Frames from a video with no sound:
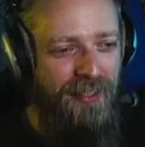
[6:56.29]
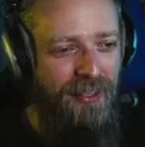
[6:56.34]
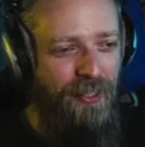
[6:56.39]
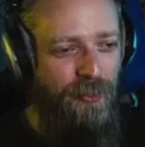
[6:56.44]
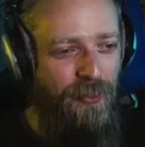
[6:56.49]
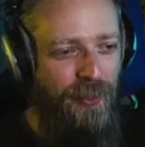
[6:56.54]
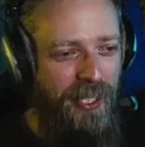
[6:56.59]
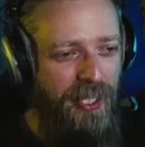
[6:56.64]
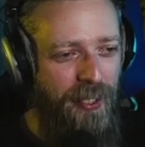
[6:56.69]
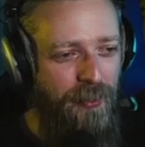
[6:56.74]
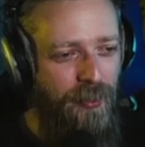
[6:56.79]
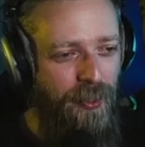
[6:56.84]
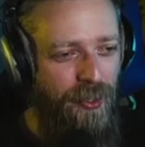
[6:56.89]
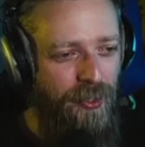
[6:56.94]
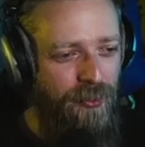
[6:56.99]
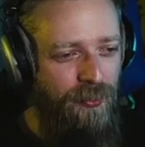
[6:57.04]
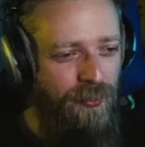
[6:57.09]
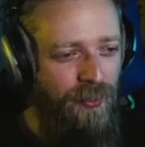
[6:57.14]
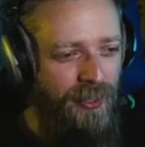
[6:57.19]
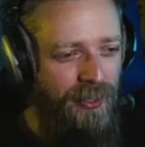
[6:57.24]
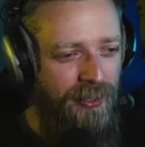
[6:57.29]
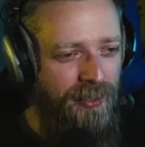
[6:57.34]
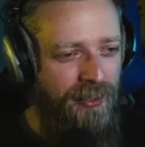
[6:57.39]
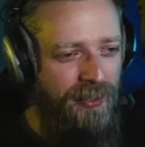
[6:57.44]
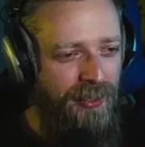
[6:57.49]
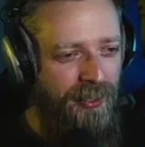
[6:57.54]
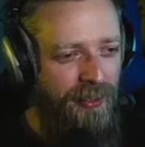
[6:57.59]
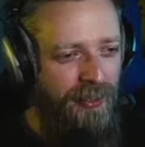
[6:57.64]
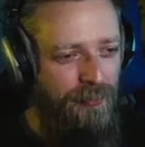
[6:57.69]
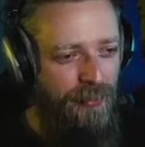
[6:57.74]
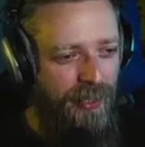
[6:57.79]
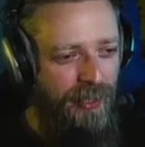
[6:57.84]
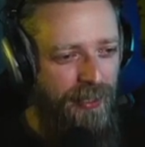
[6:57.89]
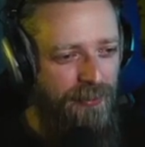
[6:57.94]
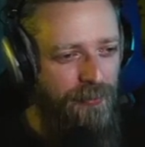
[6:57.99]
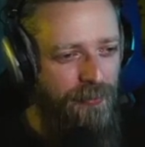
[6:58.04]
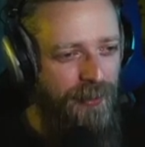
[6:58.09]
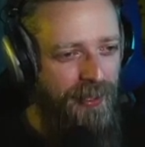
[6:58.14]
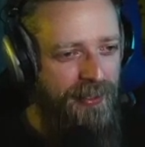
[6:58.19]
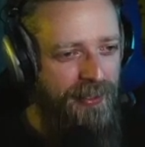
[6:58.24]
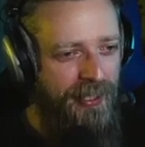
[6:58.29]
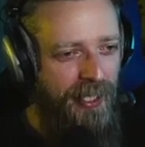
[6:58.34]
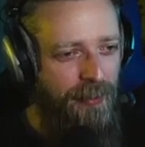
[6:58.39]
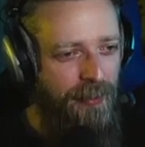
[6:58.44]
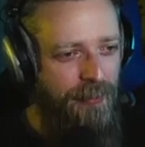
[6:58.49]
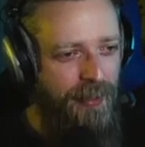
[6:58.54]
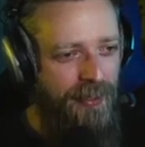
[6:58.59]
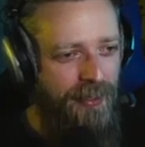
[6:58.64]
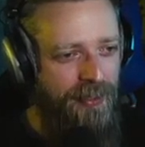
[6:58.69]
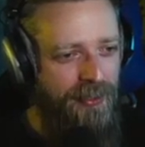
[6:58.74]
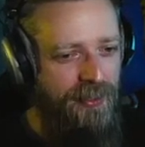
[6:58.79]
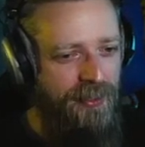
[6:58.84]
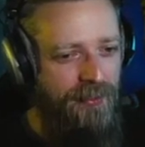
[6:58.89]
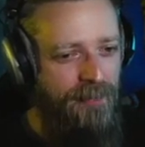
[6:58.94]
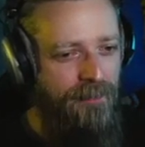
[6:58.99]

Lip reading: Quickie World 1 and play it for about 10 minutes.